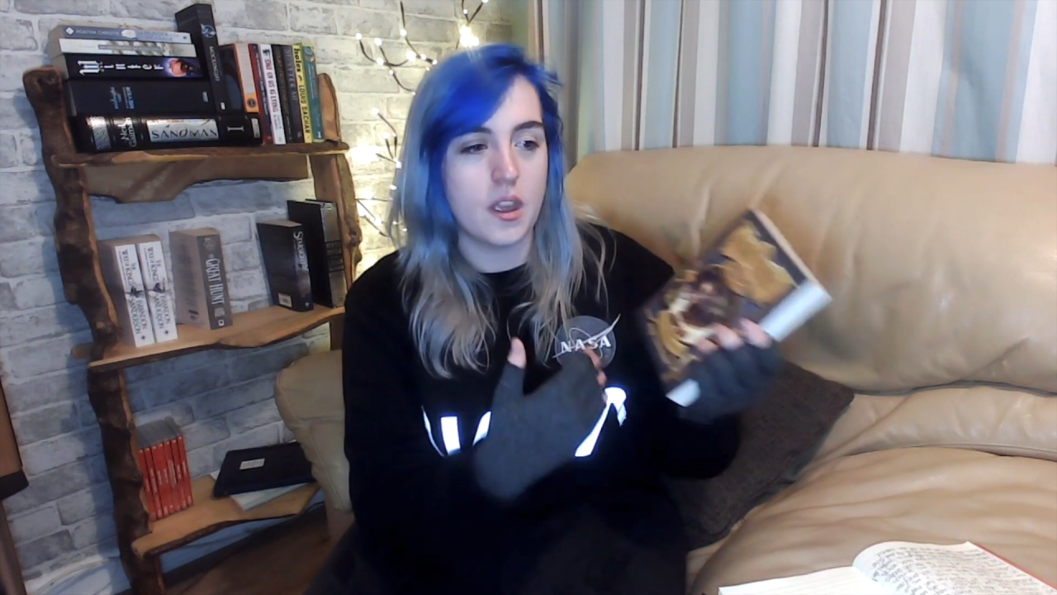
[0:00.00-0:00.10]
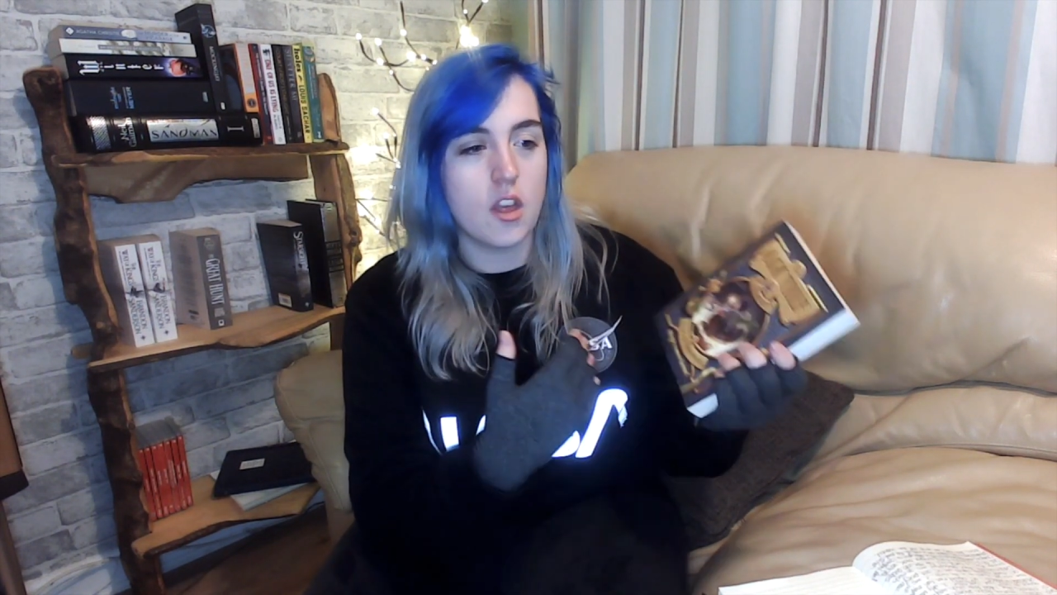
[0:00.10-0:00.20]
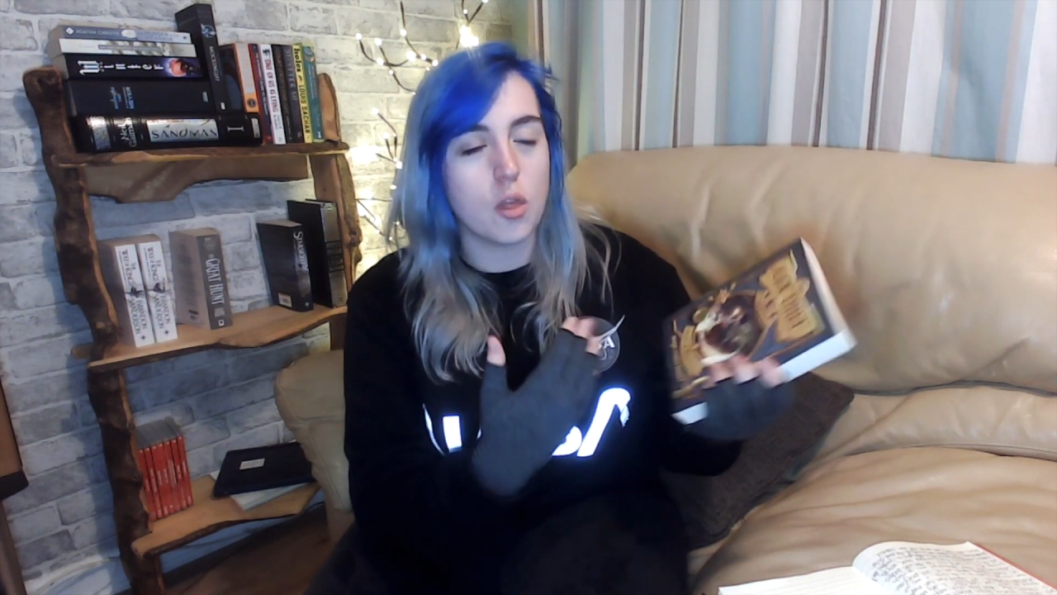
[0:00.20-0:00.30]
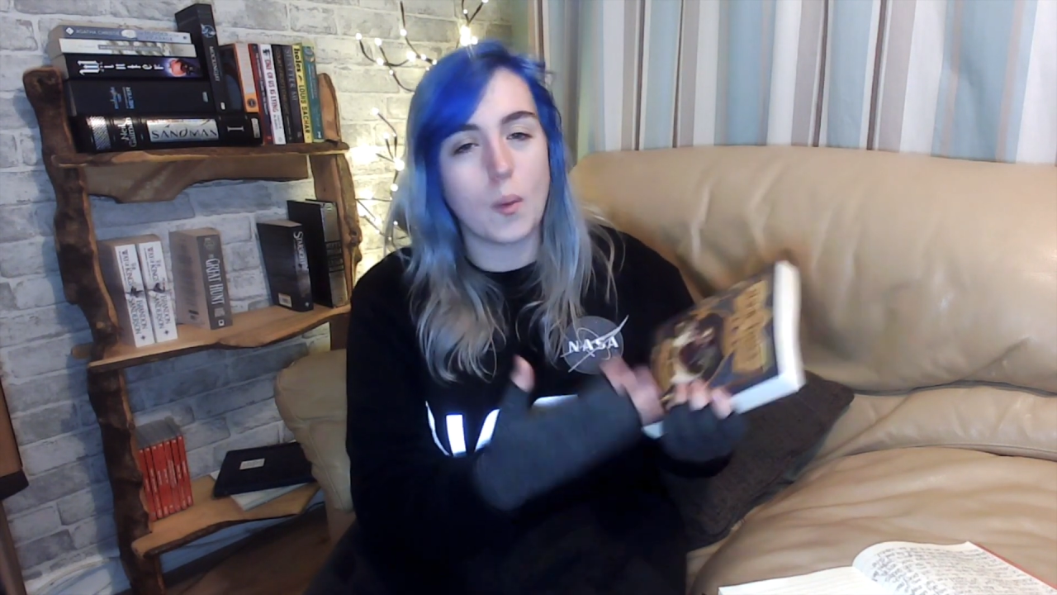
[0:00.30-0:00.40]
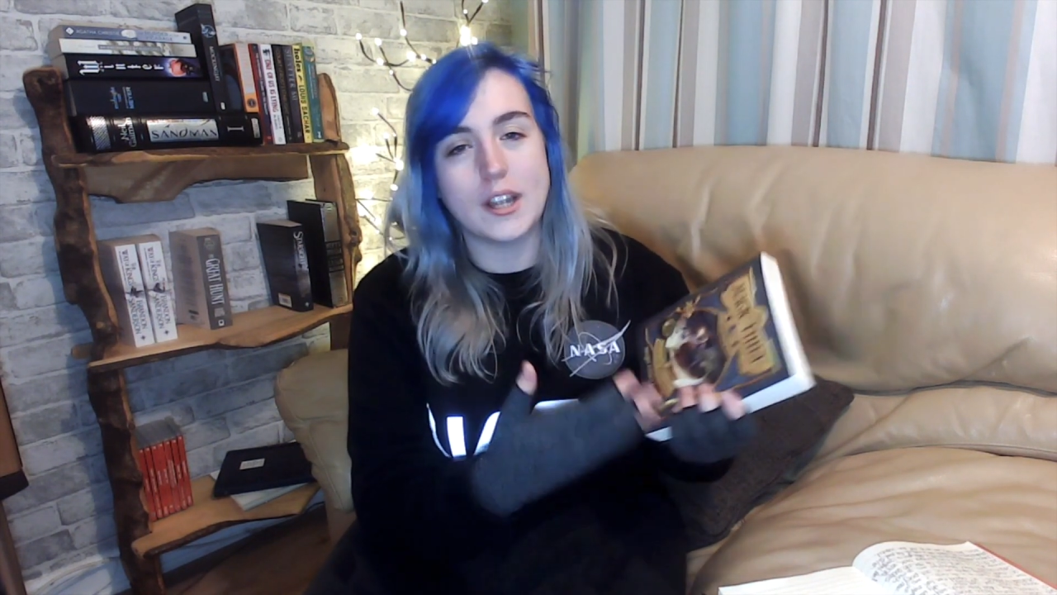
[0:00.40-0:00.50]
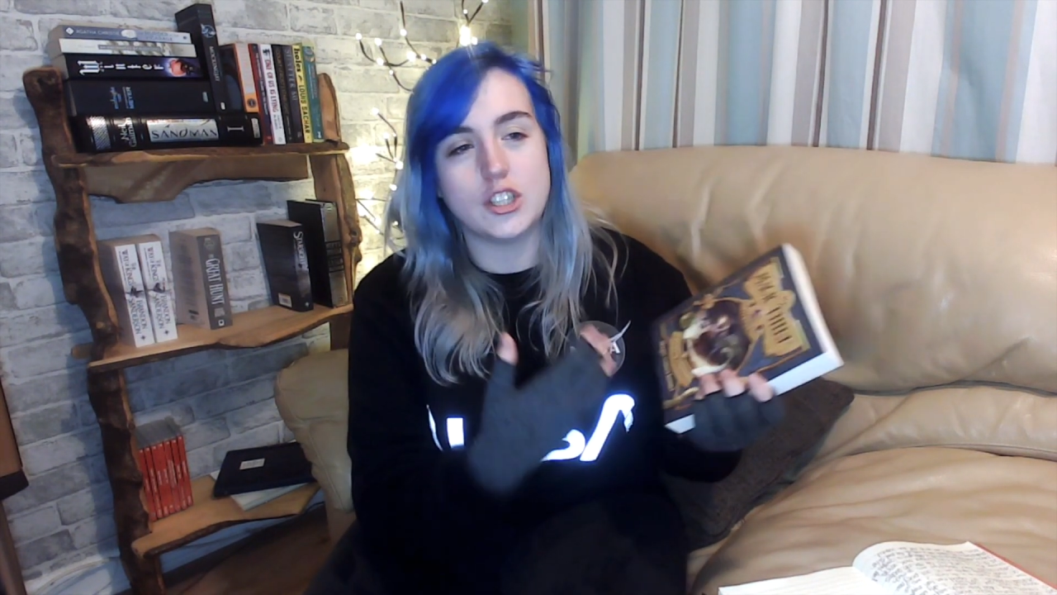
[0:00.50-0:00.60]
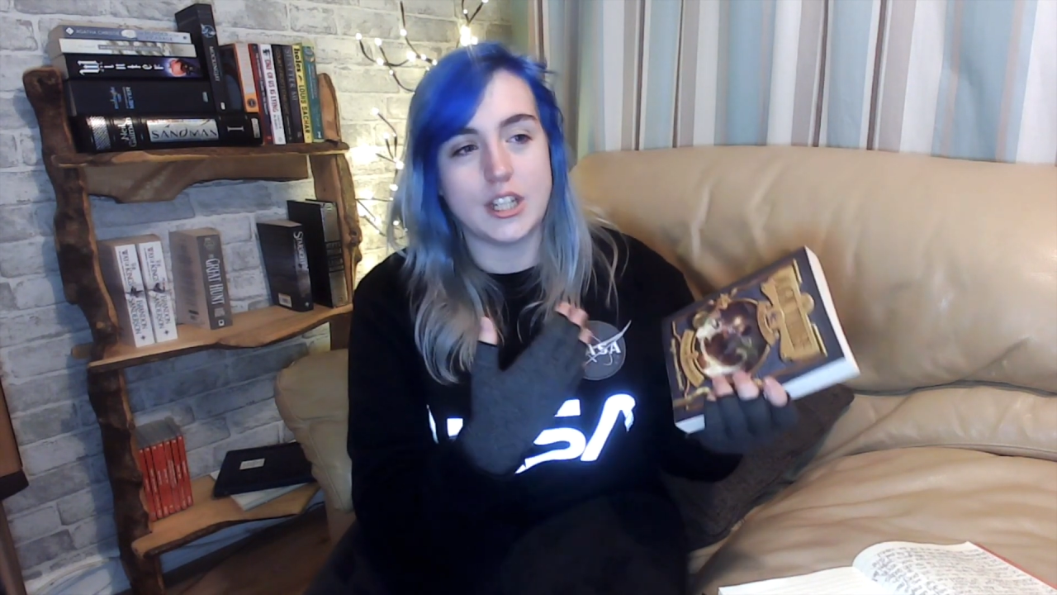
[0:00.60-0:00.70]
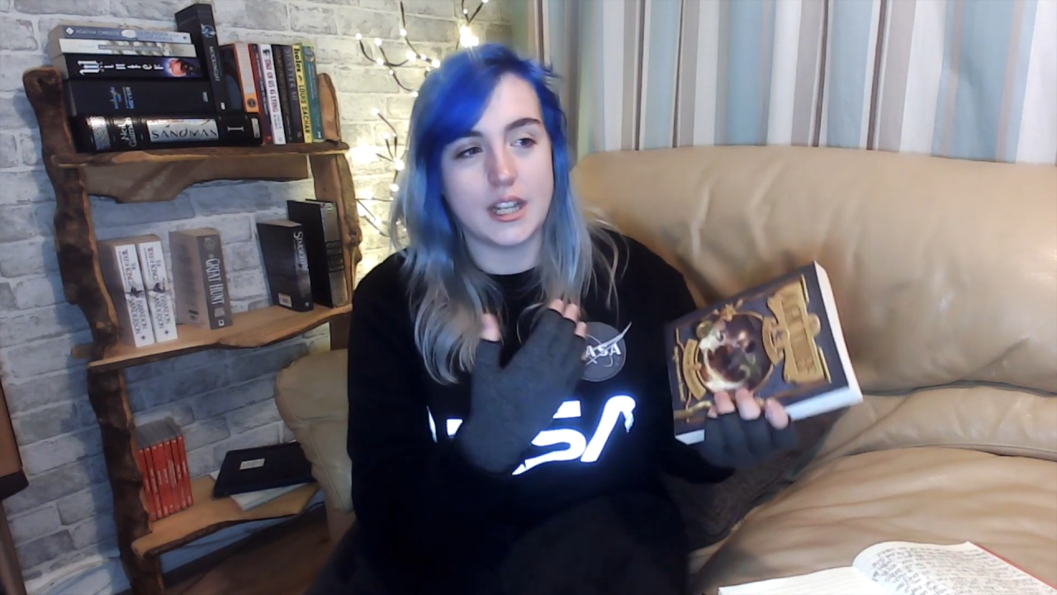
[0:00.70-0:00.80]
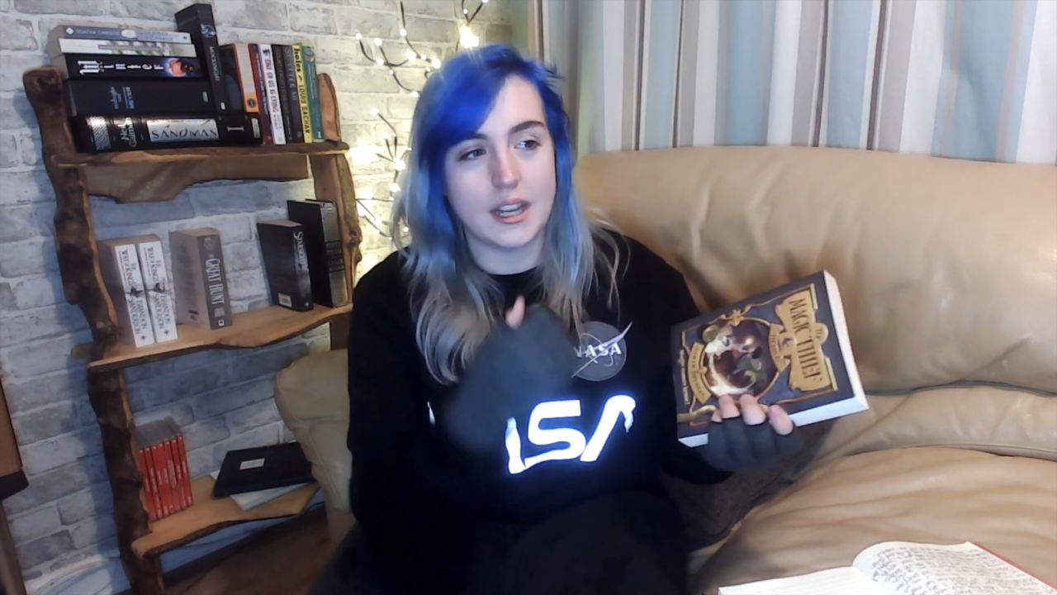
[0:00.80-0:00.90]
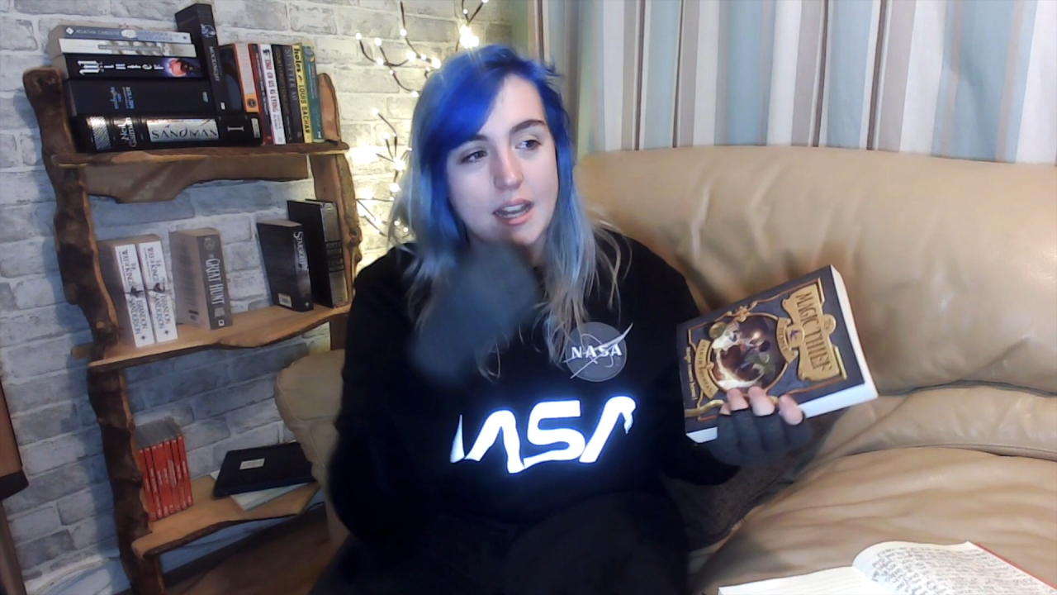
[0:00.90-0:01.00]
the way
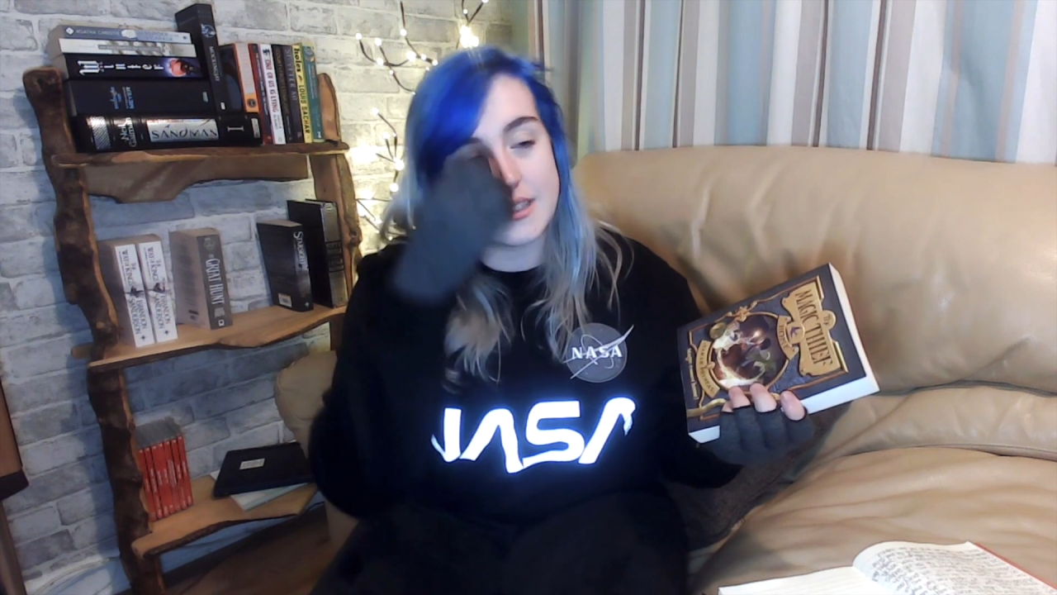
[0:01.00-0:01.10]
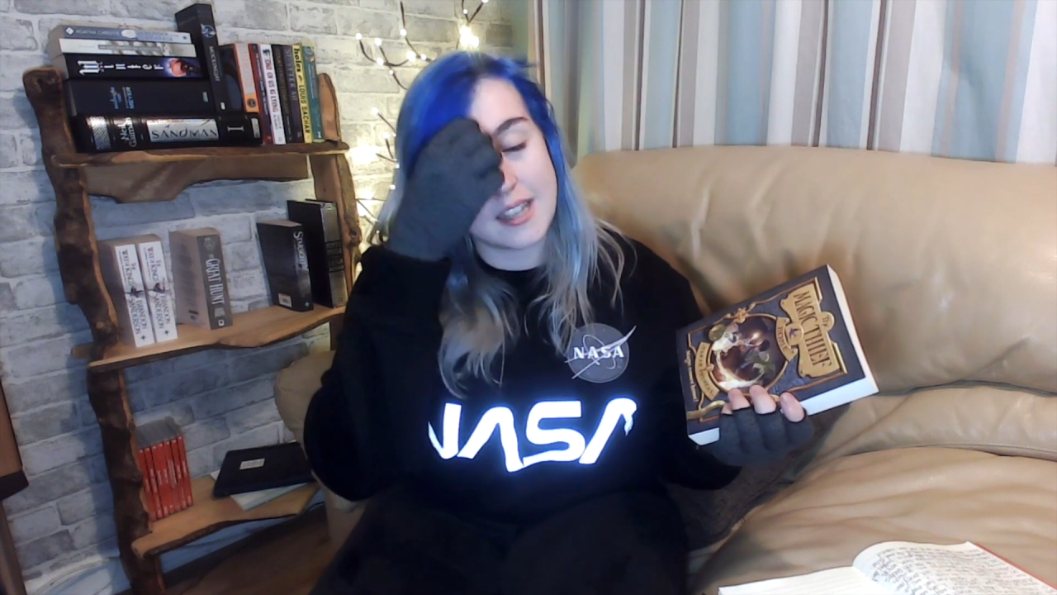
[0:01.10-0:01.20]
she lets the